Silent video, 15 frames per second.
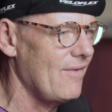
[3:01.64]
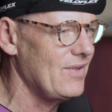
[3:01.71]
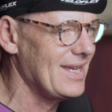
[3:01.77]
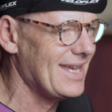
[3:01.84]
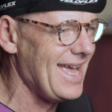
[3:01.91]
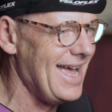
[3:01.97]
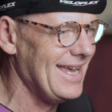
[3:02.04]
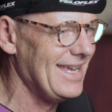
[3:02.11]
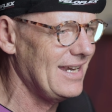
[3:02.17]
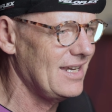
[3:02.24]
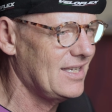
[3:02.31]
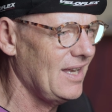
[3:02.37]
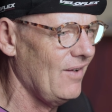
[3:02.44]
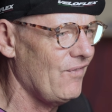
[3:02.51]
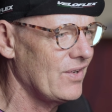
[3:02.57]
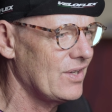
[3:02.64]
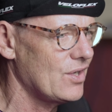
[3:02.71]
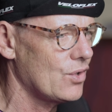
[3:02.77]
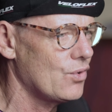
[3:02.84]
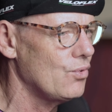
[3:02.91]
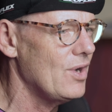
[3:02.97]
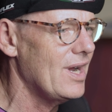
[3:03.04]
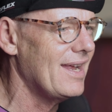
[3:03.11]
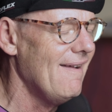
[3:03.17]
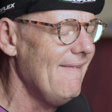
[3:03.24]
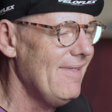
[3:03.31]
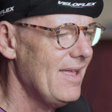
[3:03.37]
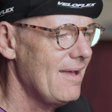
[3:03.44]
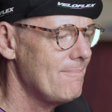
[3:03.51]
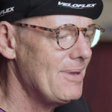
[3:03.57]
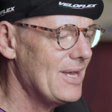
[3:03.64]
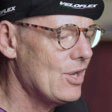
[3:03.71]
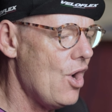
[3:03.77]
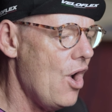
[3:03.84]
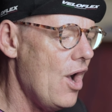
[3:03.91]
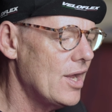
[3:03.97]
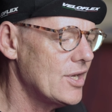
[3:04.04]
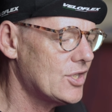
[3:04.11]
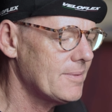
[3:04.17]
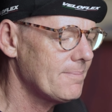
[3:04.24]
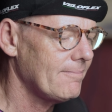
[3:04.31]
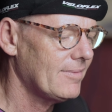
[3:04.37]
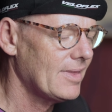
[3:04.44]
over, you can't get a different degree because